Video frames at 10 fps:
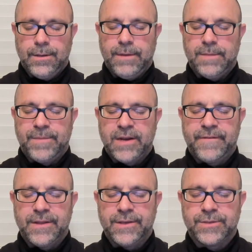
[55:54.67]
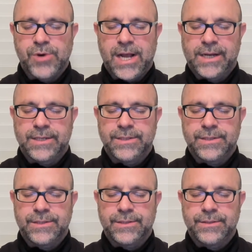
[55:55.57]
May the benefit of this
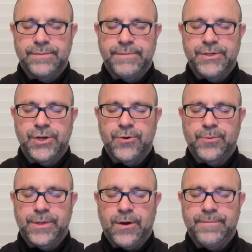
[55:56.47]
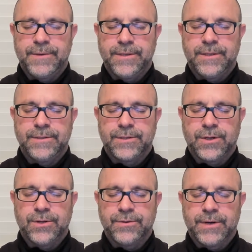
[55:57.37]
practice be shared with all beings in
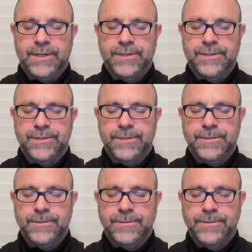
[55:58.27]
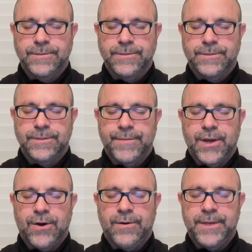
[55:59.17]
all directions. May
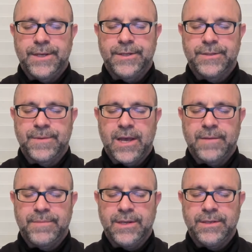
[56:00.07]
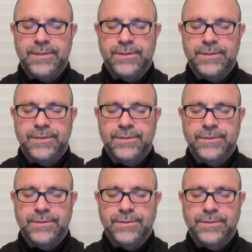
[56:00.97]
all beings be at peace.
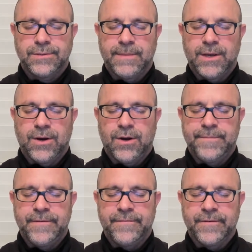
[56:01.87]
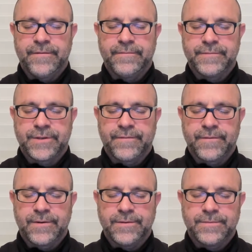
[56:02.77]
May all be free from
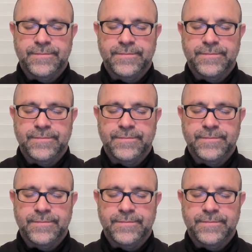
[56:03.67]
suffering.